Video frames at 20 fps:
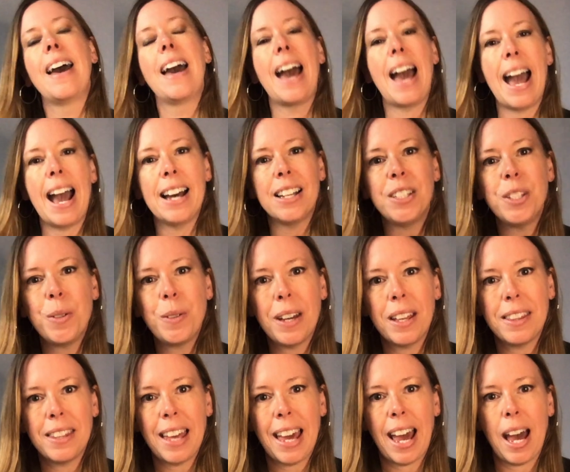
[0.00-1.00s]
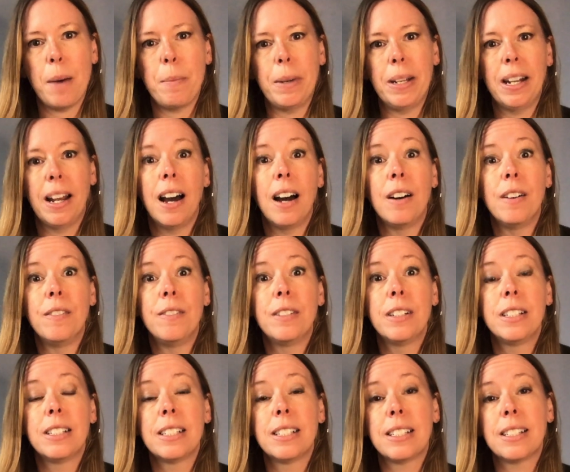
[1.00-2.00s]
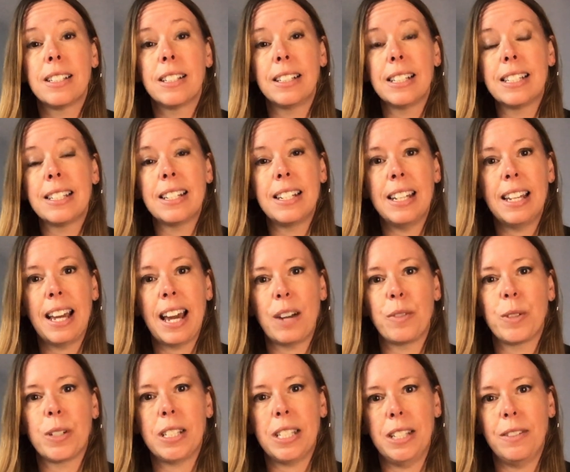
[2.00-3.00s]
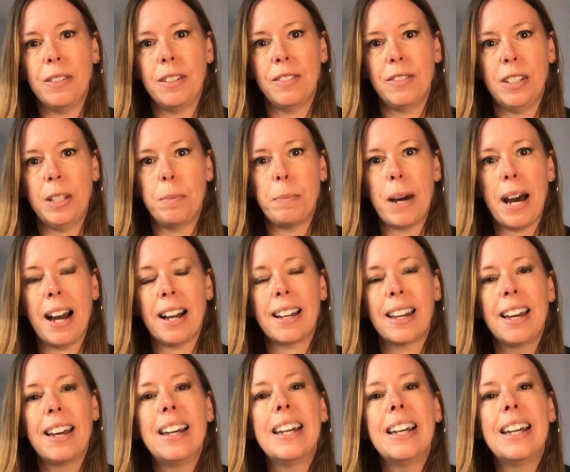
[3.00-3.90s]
As you get in the habit of soliciting and receiving feedback,